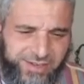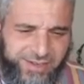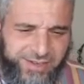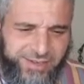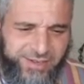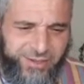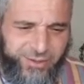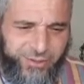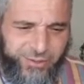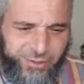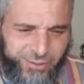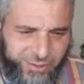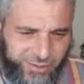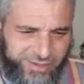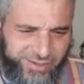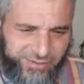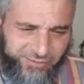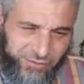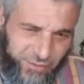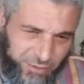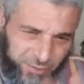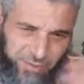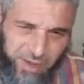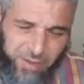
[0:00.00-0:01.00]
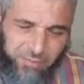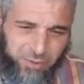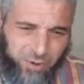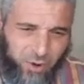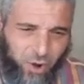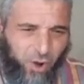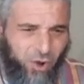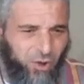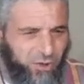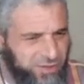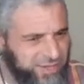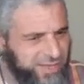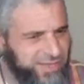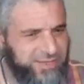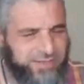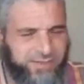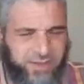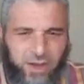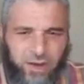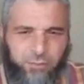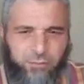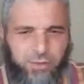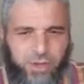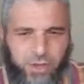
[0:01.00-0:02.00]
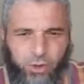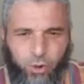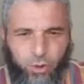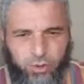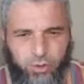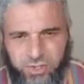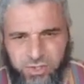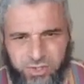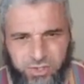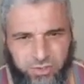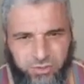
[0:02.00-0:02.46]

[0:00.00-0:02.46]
you know. If you remember, all these are recorded,